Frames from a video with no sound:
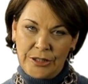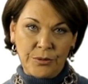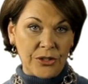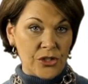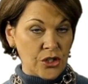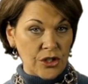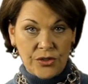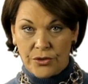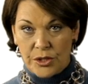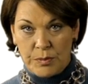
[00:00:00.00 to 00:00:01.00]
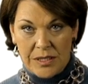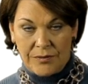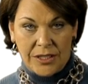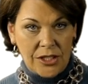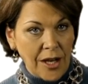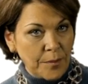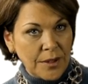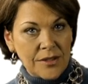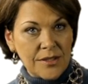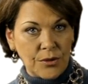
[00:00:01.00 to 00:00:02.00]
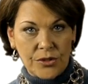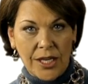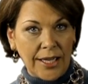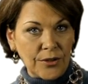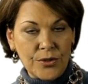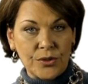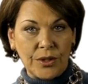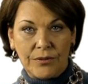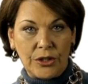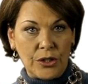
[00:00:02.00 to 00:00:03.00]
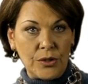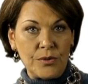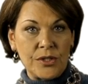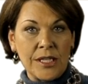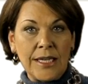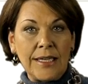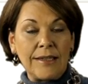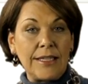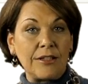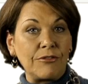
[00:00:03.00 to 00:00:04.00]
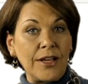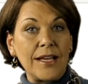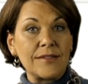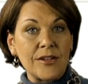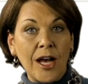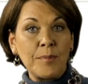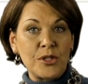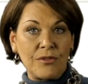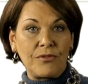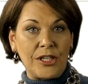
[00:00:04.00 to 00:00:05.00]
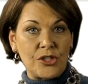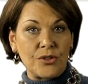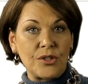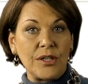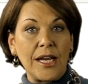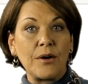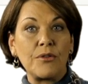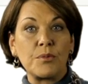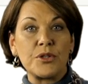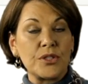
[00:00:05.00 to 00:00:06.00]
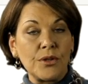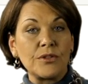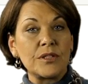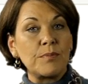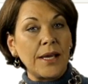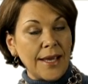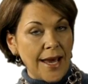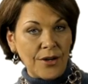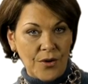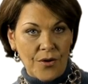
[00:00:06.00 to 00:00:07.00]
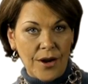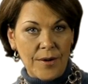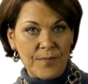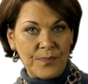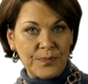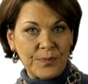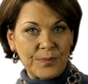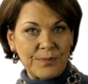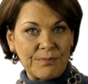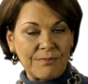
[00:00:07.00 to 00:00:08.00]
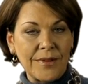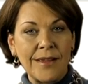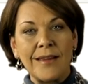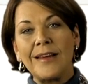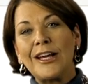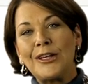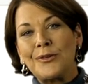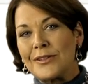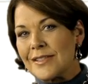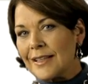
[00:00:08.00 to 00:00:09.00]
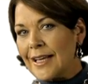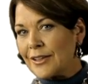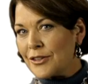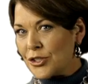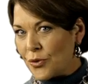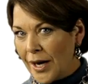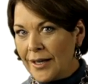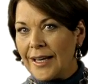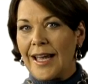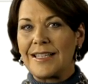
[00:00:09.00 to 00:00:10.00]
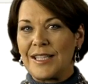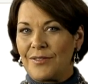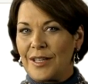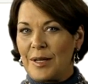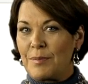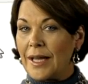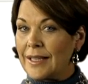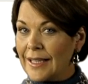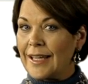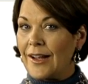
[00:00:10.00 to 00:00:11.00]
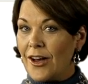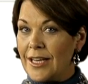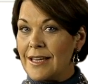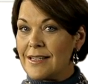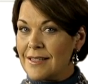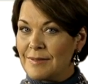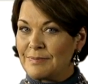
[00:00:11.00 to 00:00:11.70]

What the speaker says: You can search for specific topics or titles or even use the Advanced Option feature to narrow the results by category. You can select the training activity by clicking on it.